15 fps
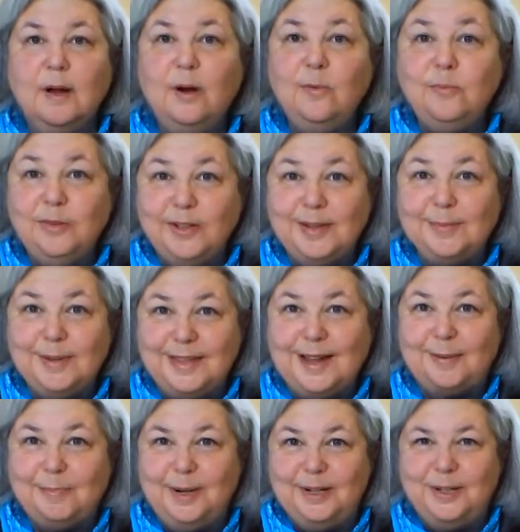hopefully
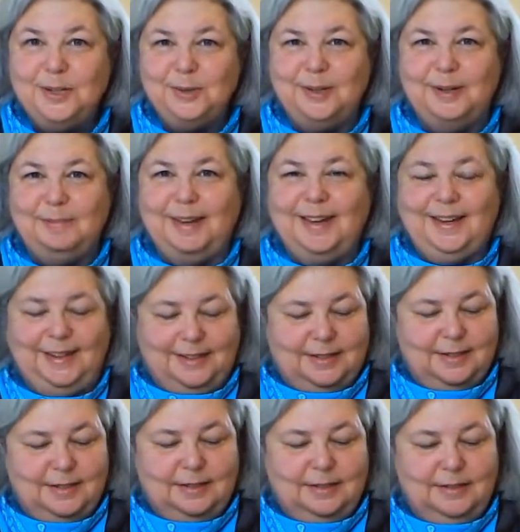without puncturing my hand.